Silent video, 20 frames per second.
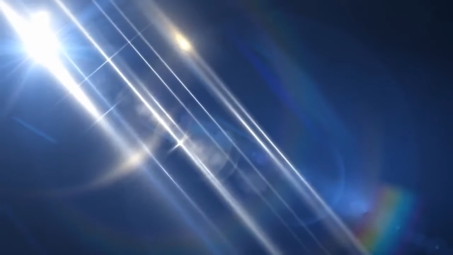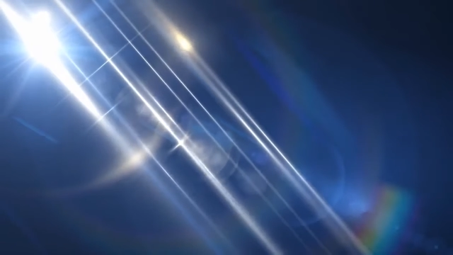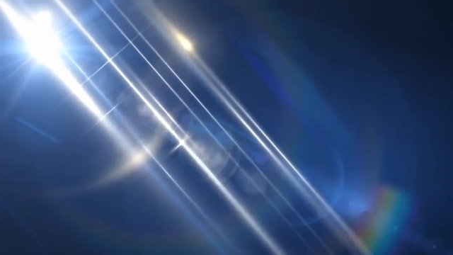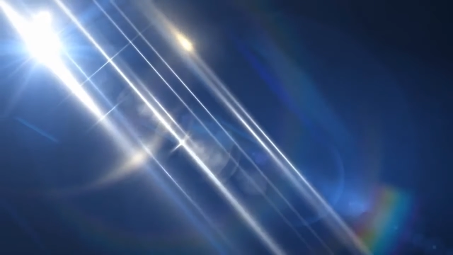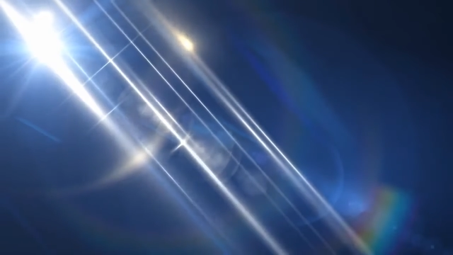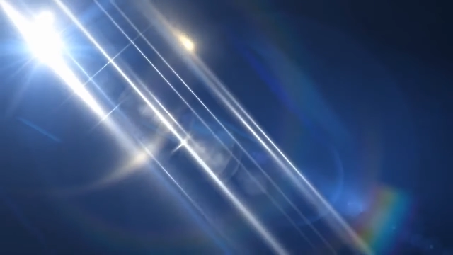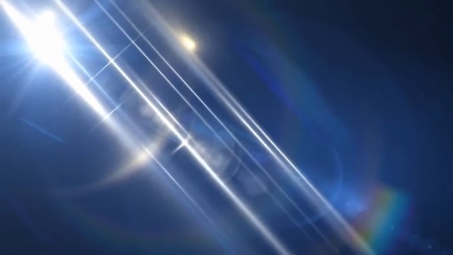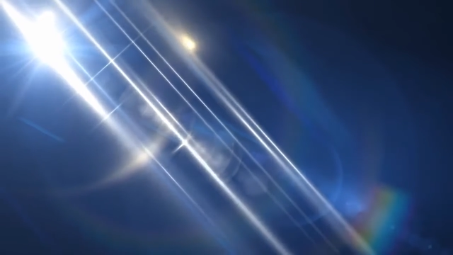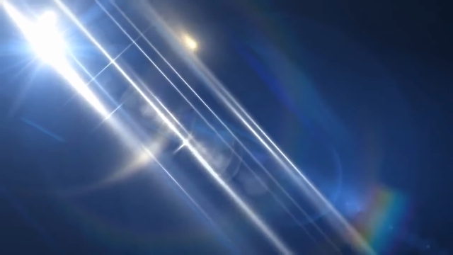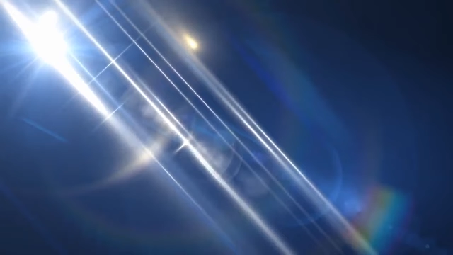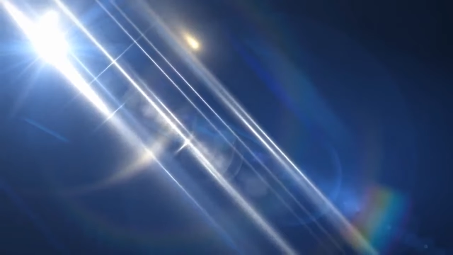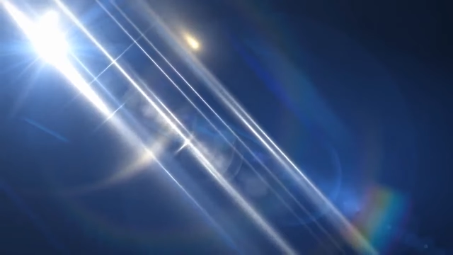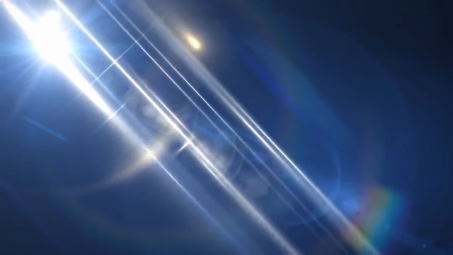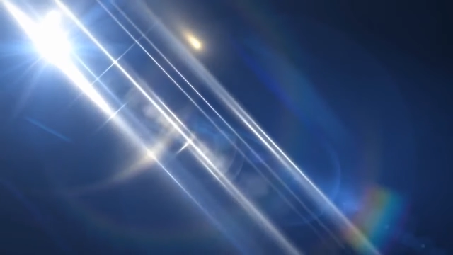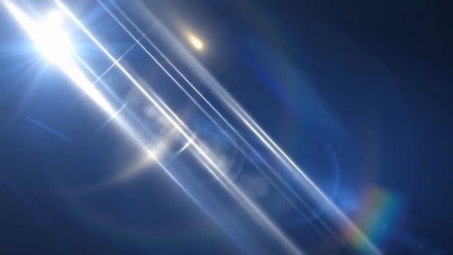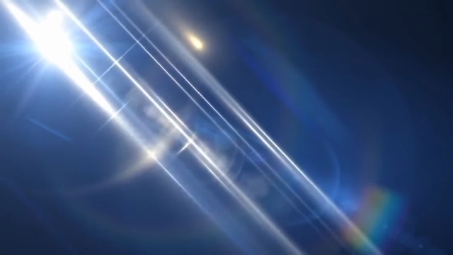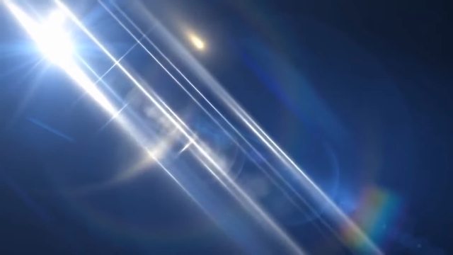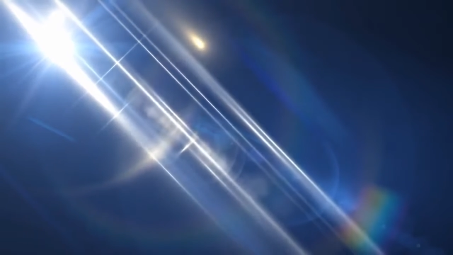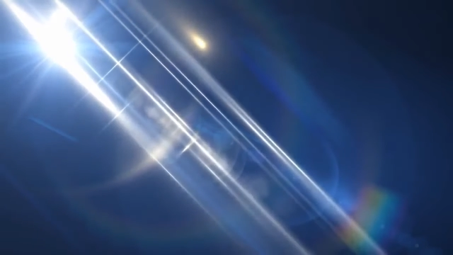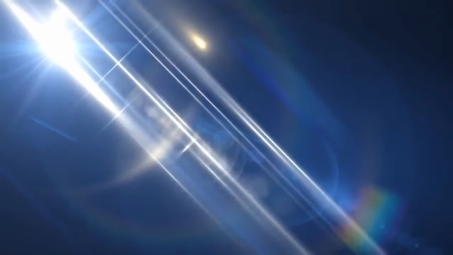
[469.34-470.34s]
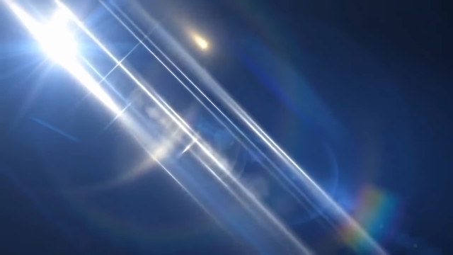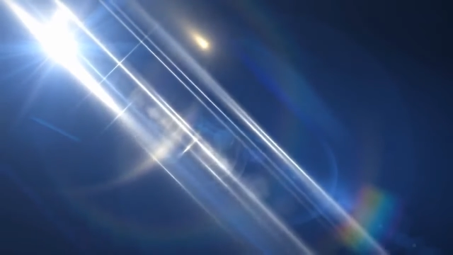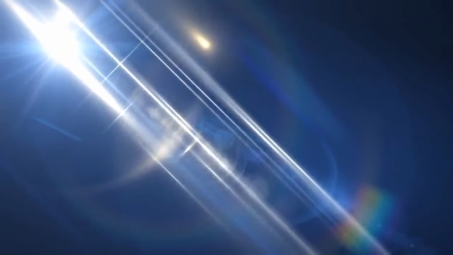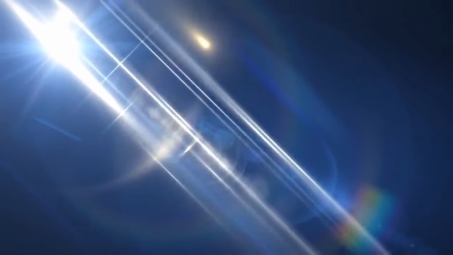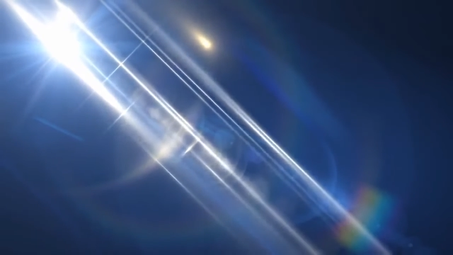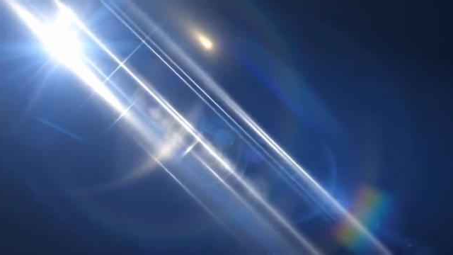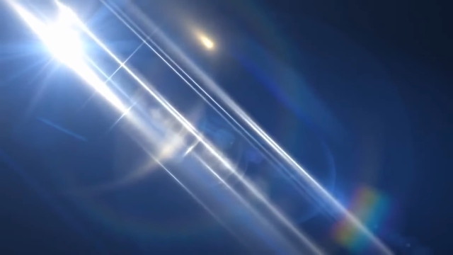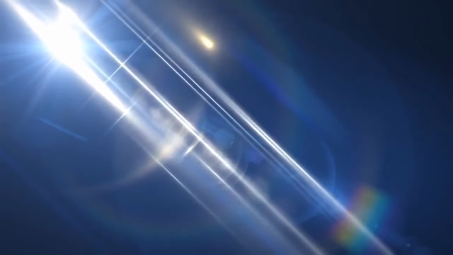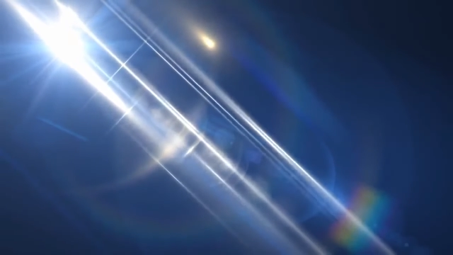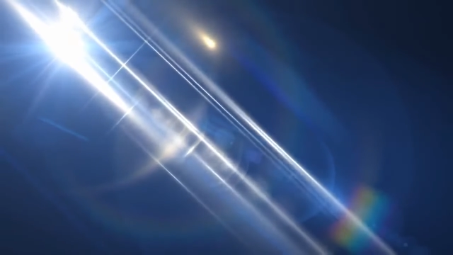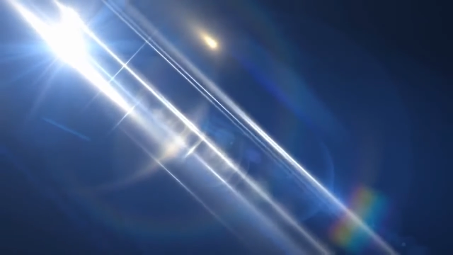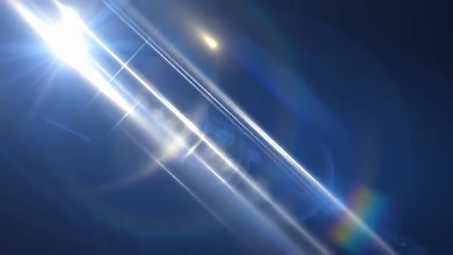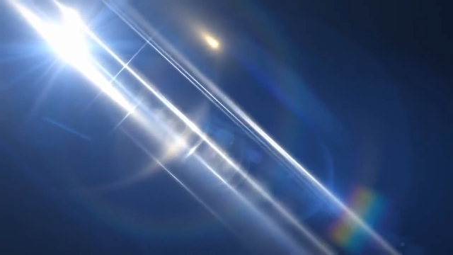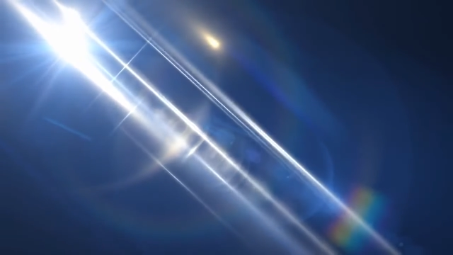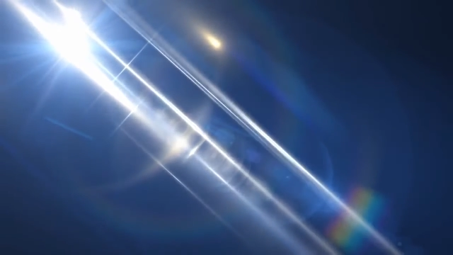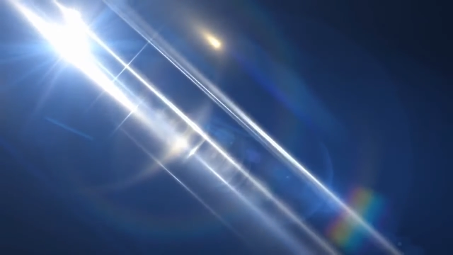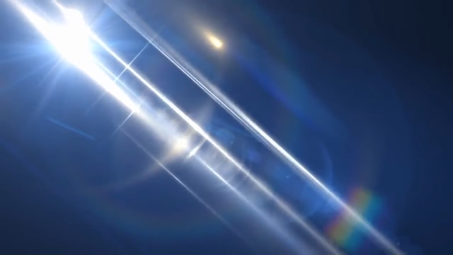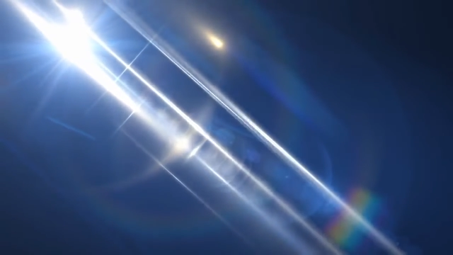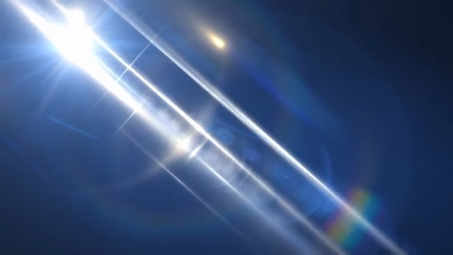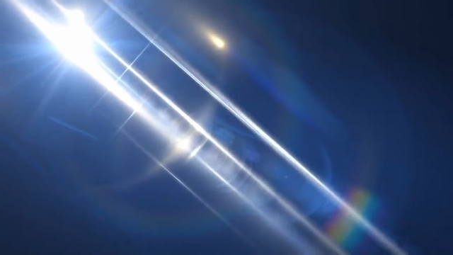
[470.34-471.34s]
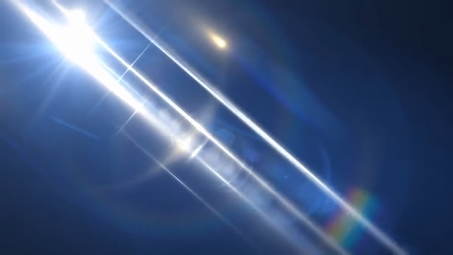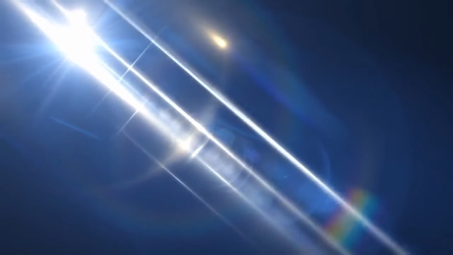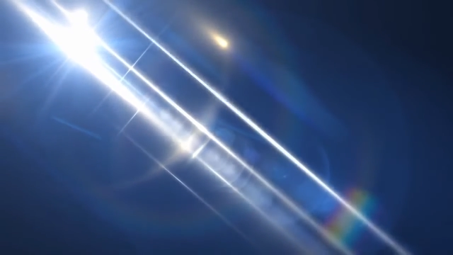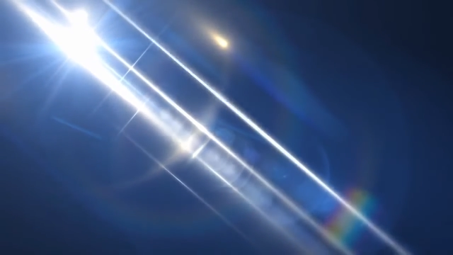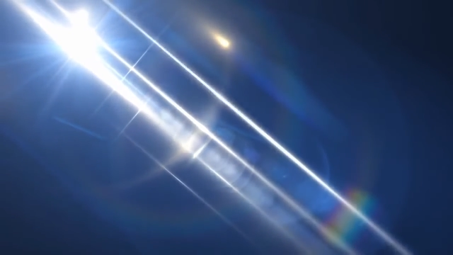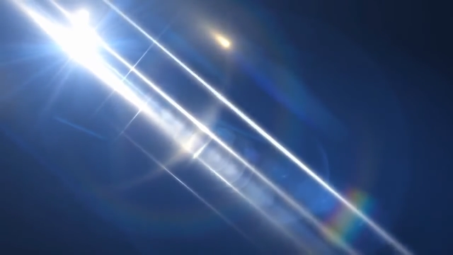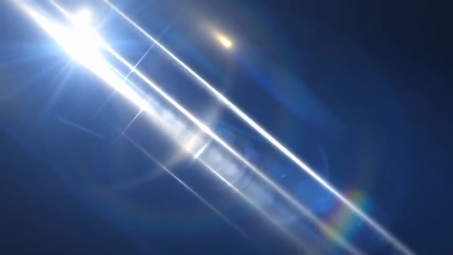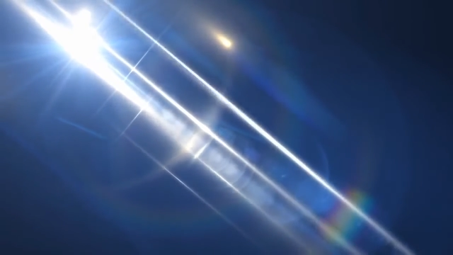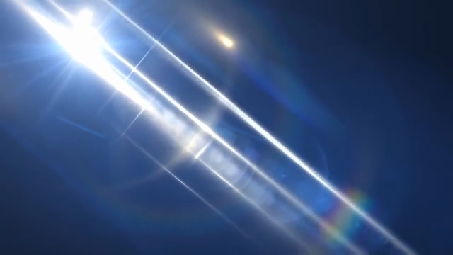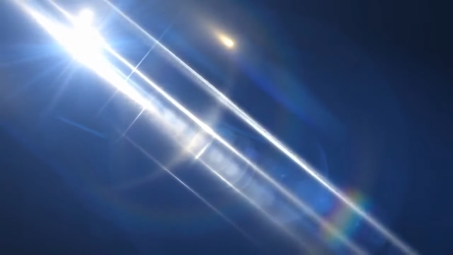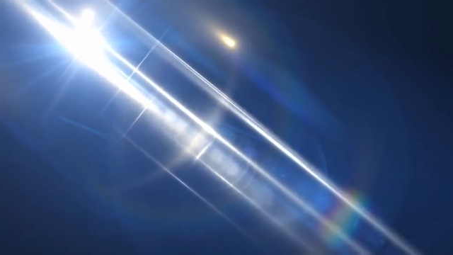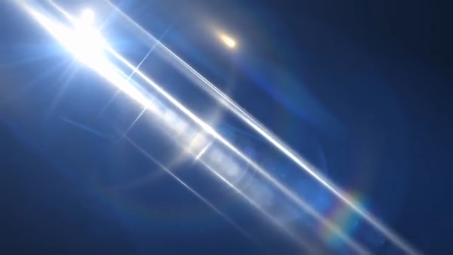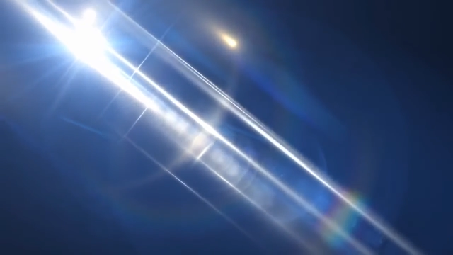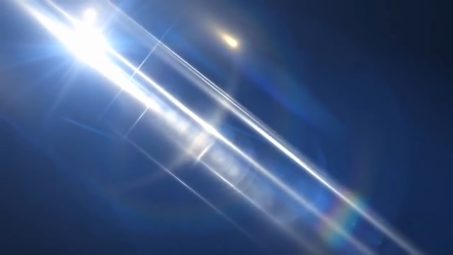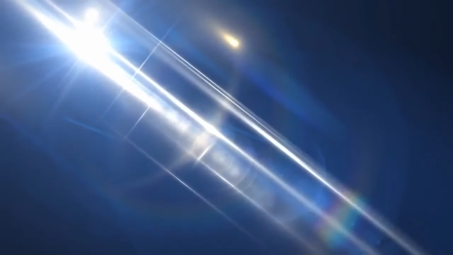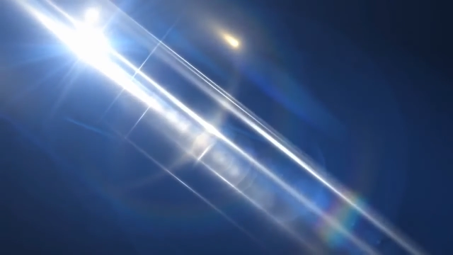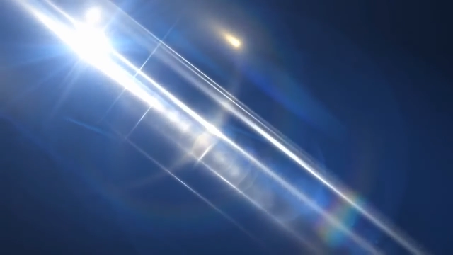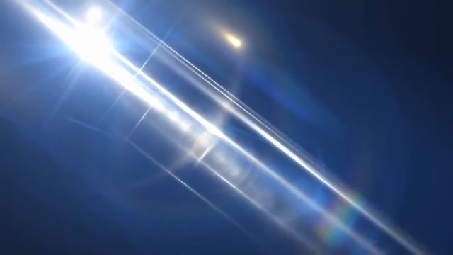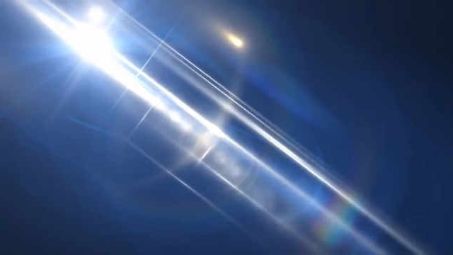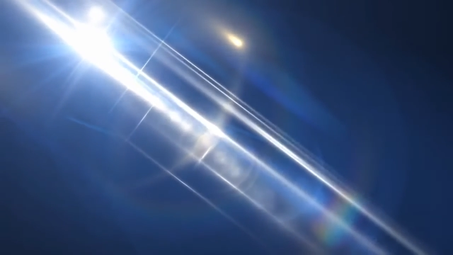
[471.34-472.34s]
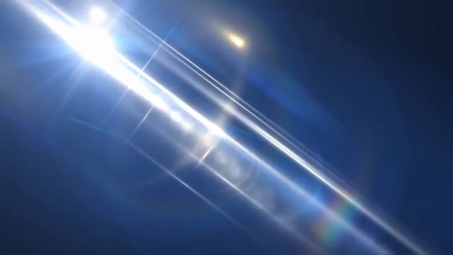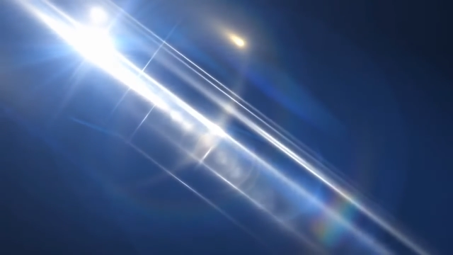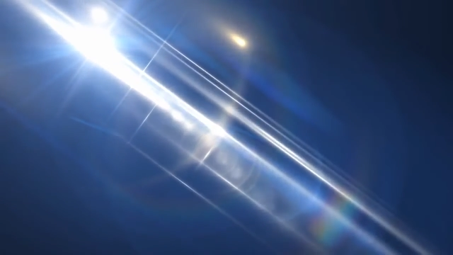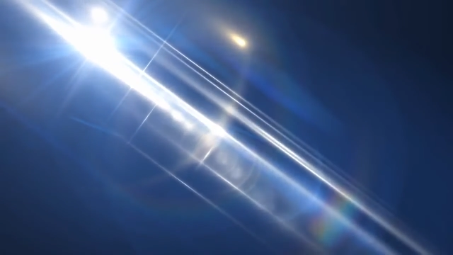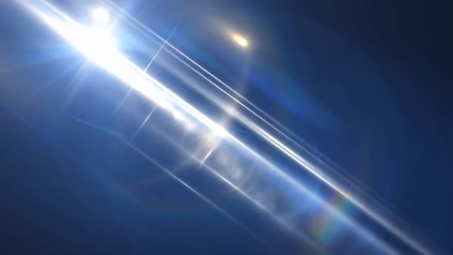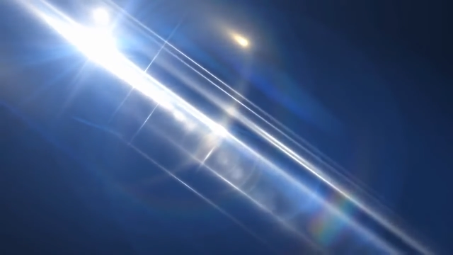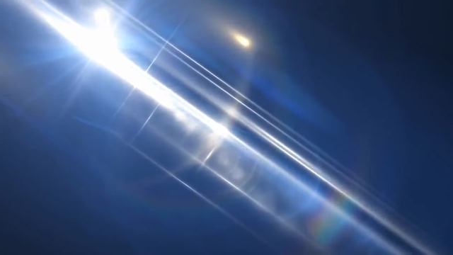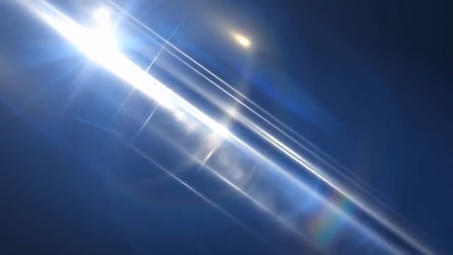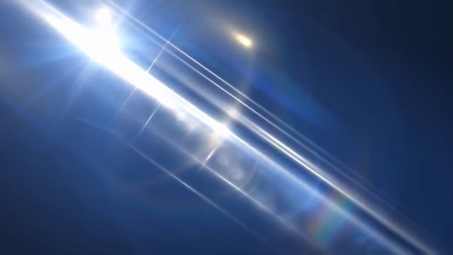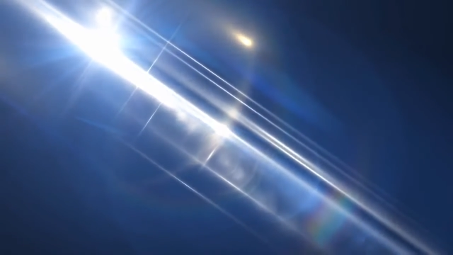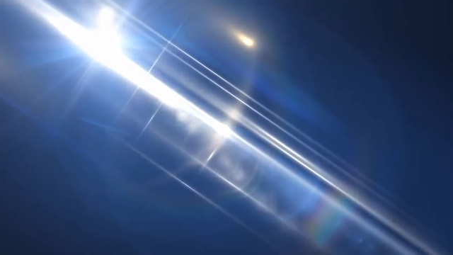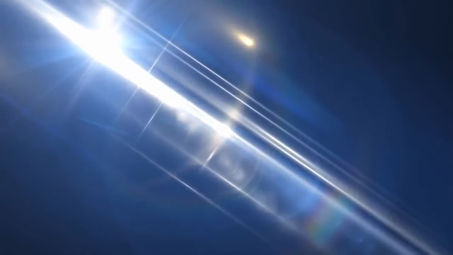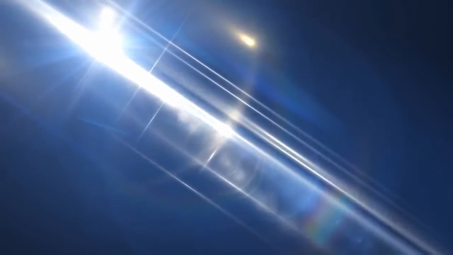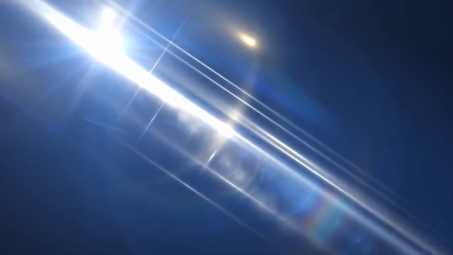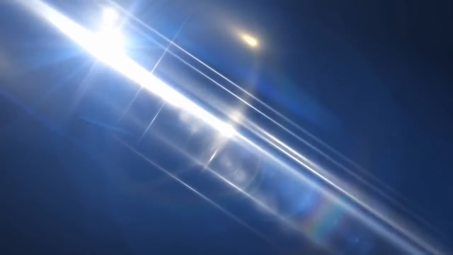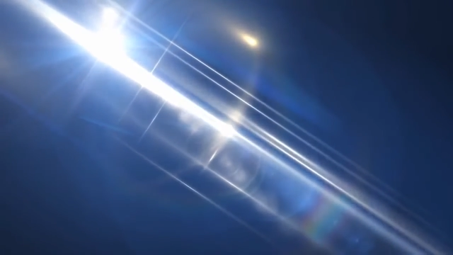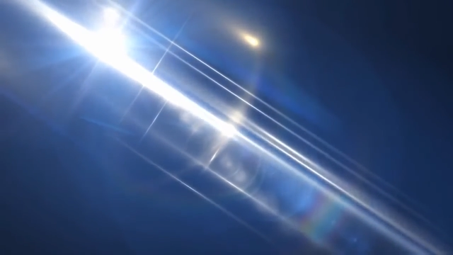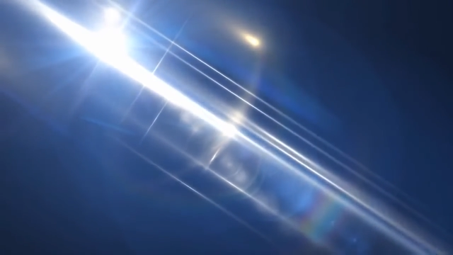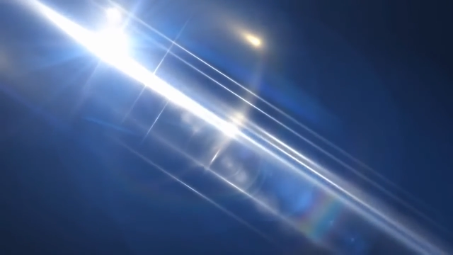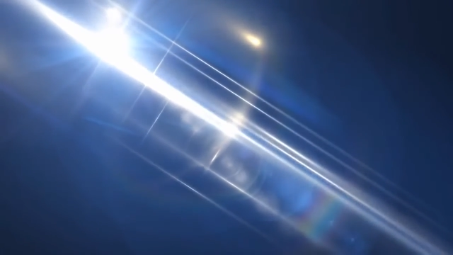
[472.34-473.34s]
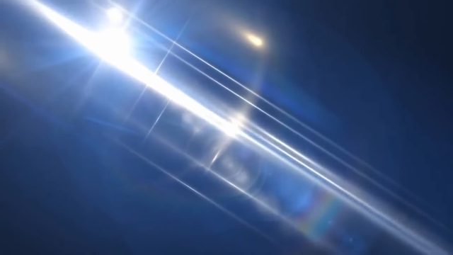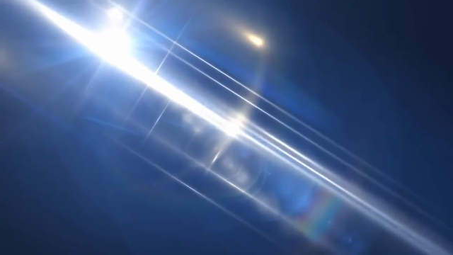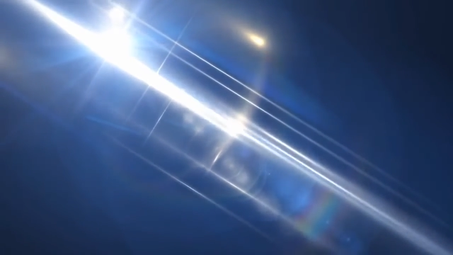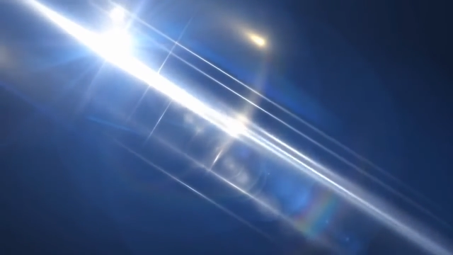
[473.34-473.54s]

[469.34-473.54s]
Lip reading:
[unreadable: no face in view]